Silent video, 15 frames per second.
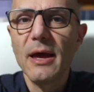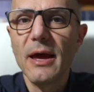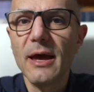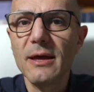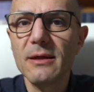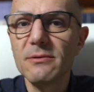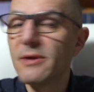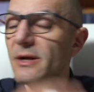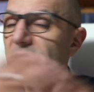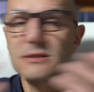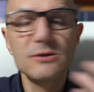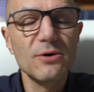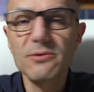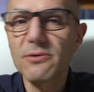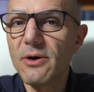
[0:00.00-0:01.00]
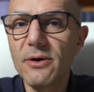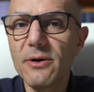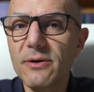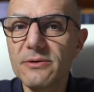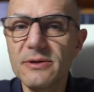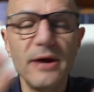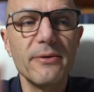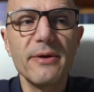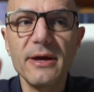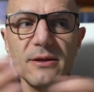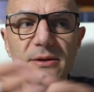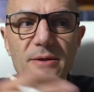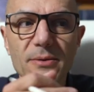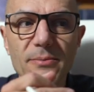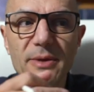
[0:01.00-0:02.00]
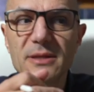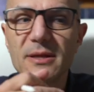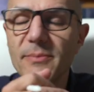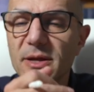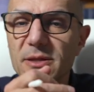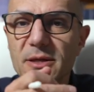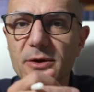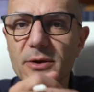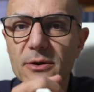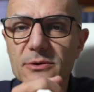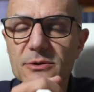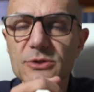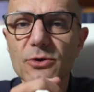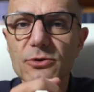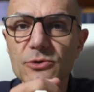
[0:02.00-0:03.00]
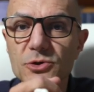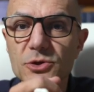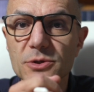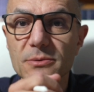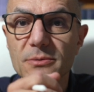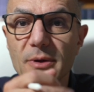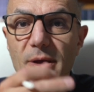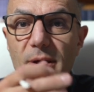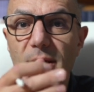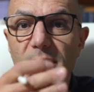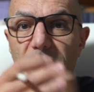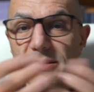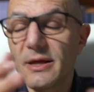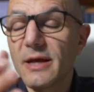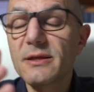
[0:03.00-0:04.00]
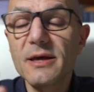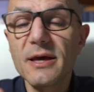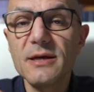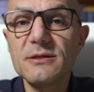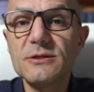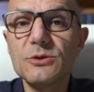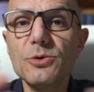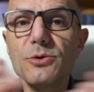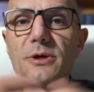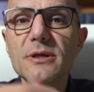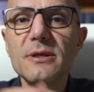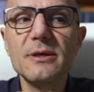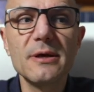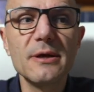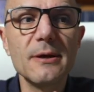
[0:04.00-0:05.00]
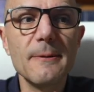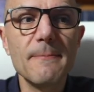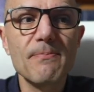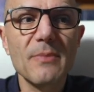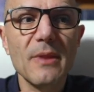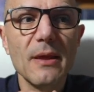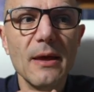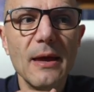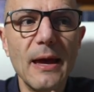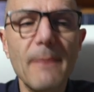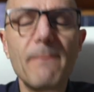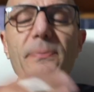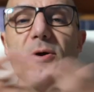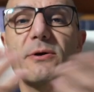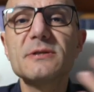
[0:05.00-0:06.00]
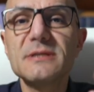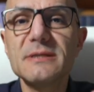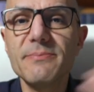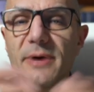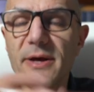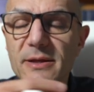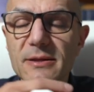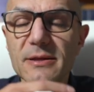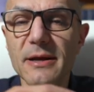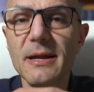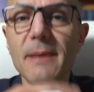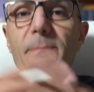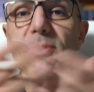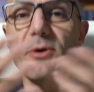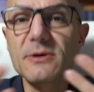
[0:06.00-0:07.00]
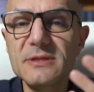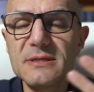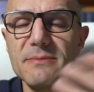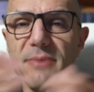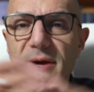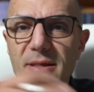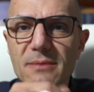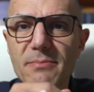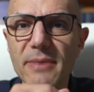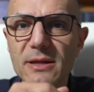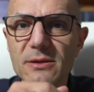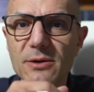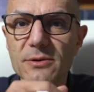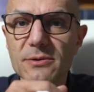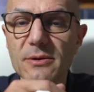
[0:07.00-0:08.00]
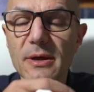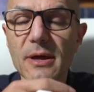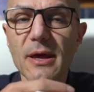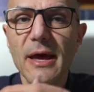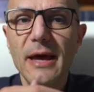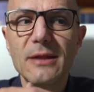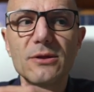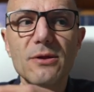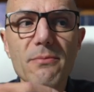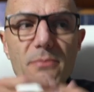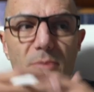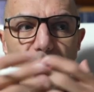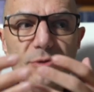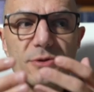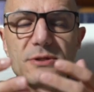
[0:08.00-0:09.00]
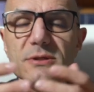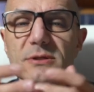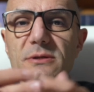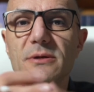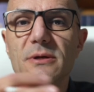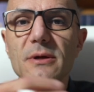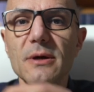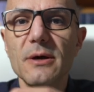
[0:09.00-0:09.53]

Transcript: and there is no direct mathematical solution. In that case, you need an approximate method, and the most